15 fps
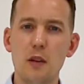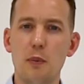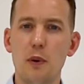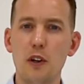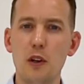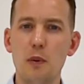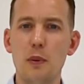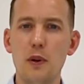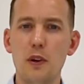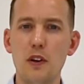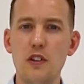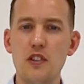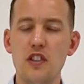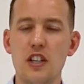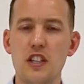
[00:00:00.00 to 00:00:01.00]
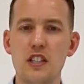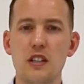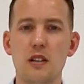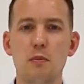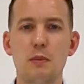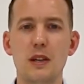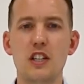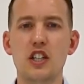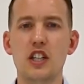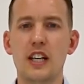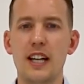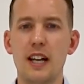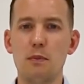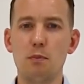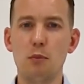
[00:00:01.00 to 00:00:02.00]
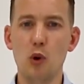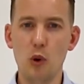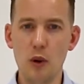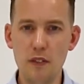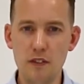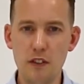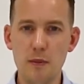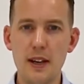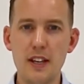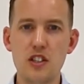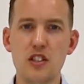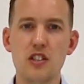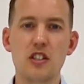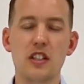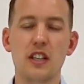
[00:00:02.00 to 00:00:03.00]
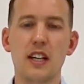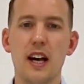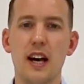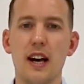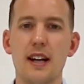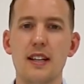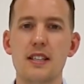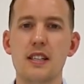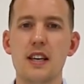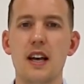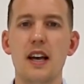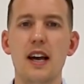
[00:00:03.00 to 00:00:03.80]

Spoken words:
the point of purchase means you can add more information to the cards